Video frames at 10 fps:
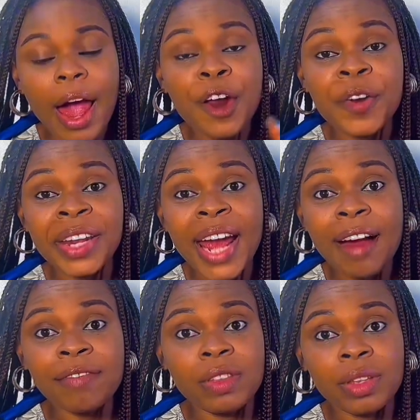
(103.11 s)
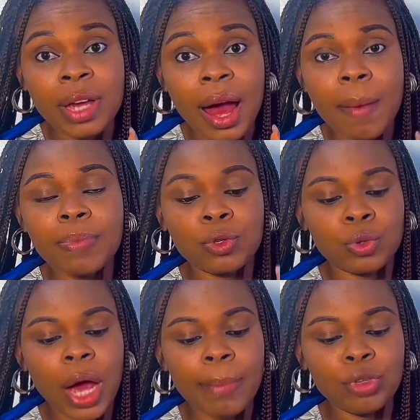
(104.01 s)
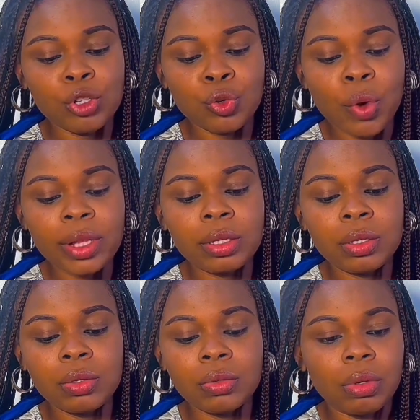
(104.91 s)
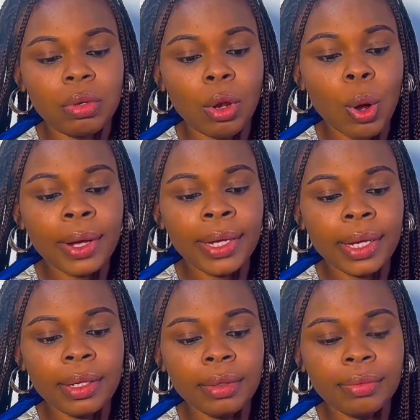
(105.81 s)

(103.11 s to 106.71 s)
I already have the app, so I'm just going to log in.